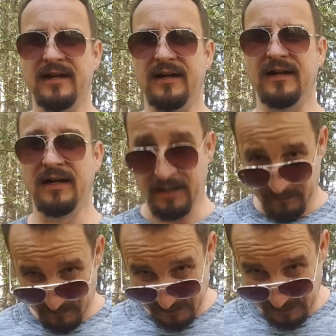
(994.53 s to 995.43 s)

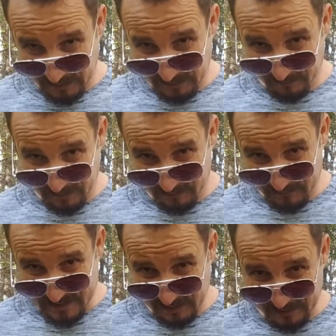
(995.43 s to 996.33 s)
I'm,
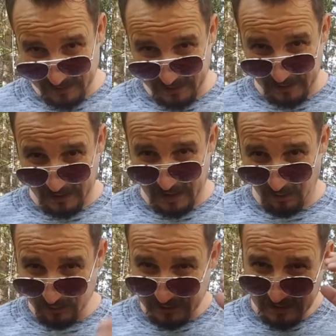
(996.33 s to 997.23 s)
I'm still kicking
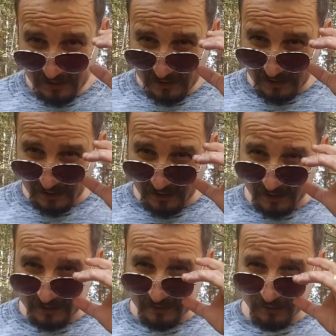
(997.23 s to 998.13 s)
around
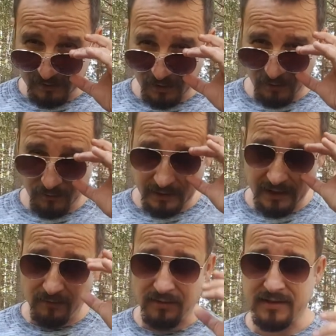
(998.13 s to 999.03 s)
and you know when
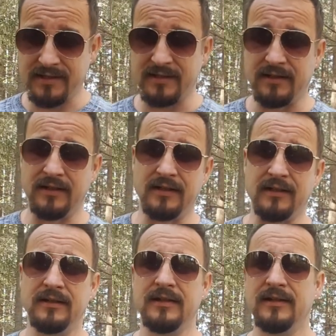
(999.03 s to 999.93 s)
I was
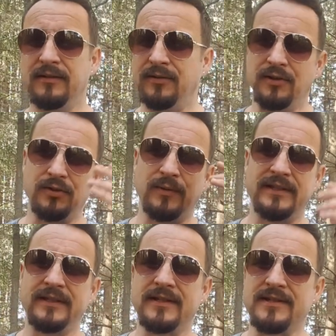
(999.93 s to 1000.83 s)
you know
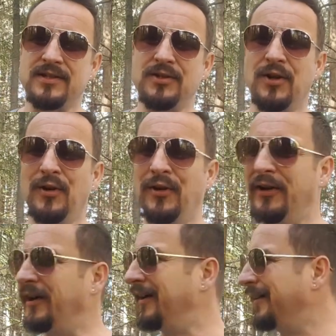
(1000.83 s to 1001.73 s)
20 years
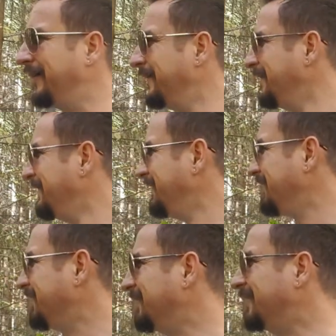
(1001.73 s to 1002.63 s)
ago
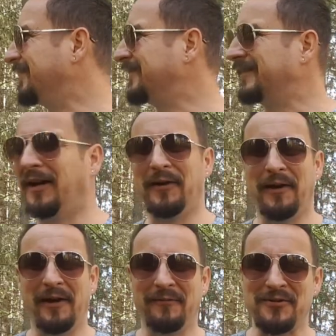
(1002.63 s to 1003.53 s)
I,
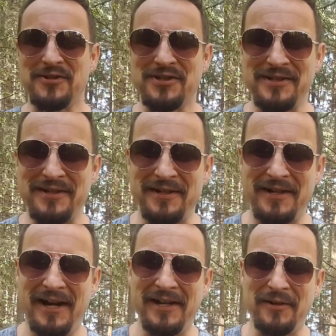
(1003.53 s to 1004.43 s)
I, was
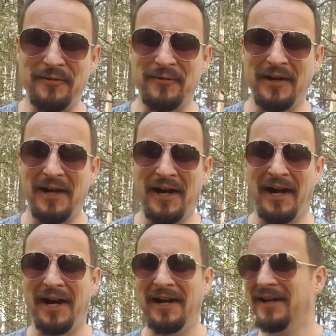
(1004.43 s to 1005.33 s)
kind
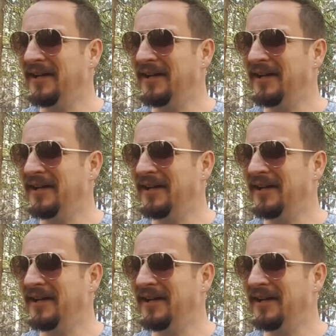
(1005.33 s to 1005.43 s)
of